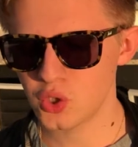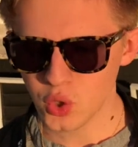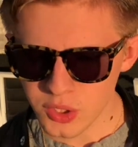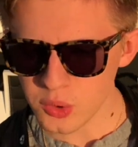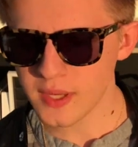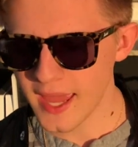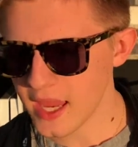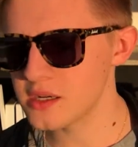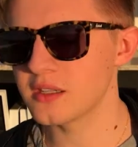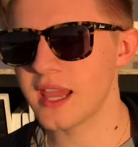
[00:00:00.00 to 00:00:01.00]
who you
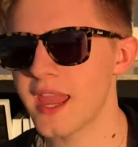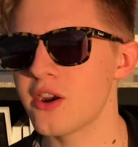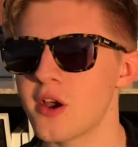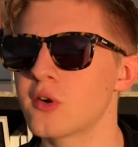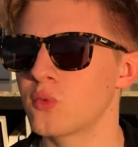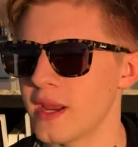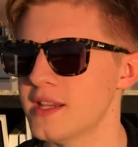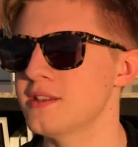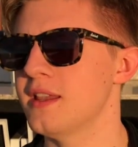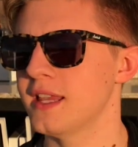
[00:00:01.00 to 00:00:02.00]
can and cannot
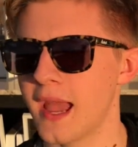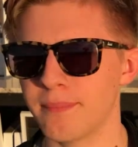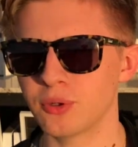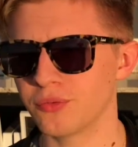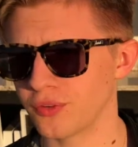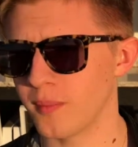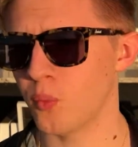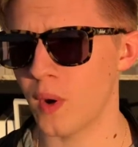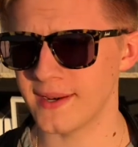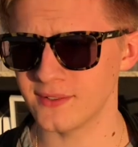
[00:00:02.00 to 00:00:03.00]
raise capital from
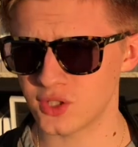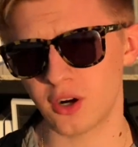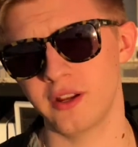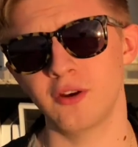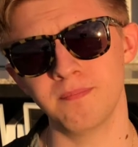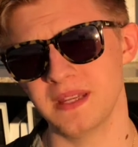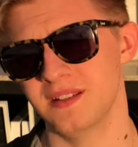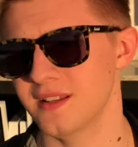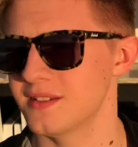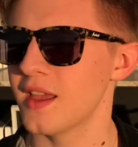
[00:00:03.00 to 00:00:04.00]
when starting your
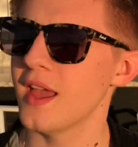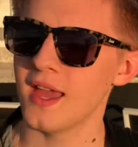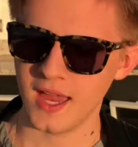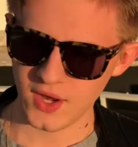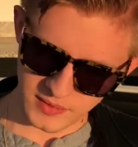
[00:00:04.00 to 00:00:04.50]
business. And